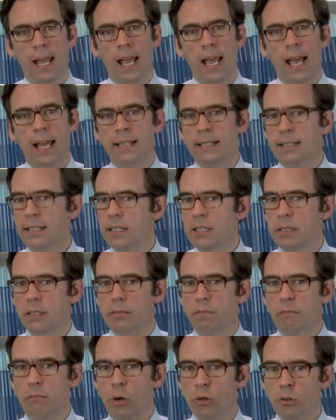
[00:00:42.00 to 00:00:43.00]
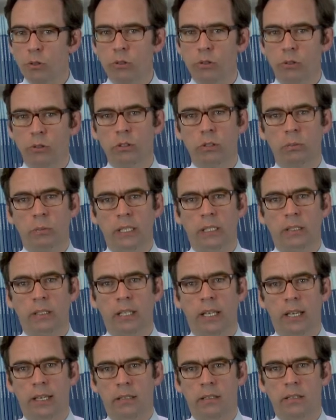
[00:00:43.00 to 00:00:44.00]
And this is most notably the
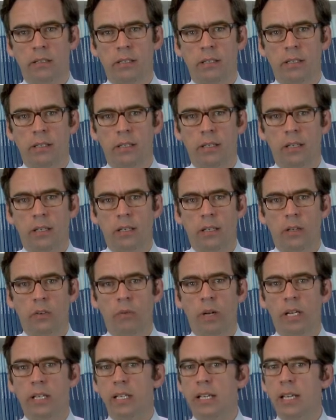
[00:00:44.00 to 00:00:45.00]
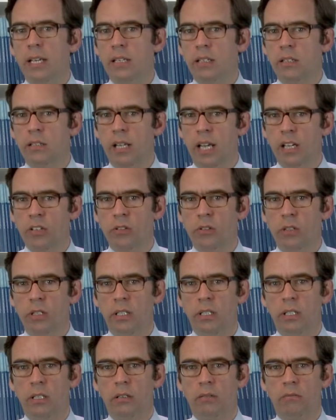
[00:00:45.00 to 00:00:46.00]
case when the
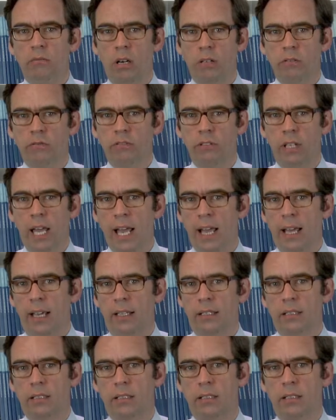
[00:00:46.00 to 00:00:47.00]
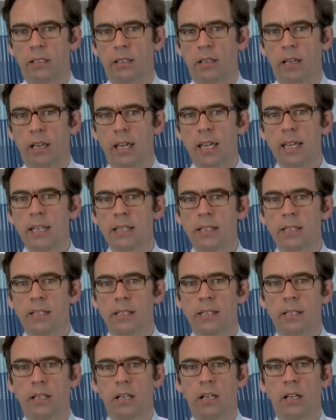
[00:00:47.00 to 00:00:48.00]
internationally wrongful act
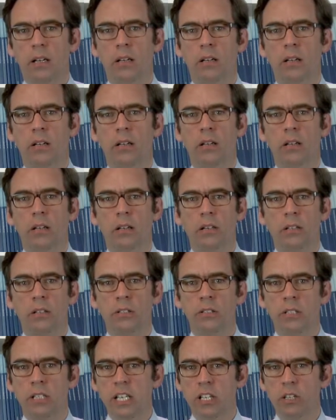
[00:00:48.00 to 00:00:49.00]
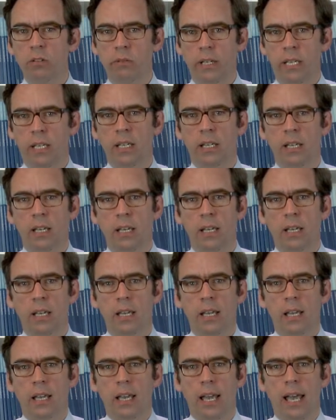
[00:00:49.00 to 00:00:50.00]
is uh, continuing
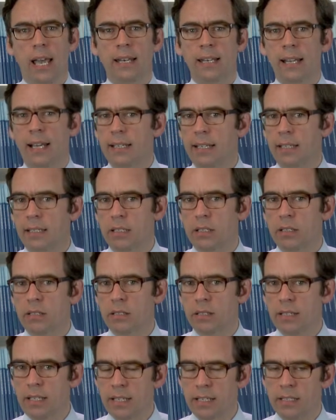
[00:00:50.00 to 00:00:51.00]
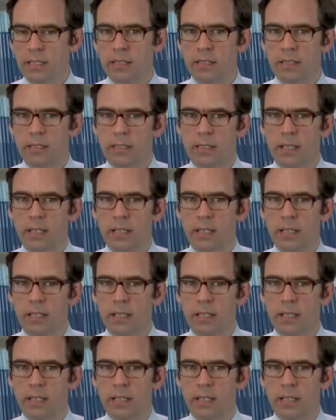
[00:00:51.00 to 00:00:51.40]
and that it consists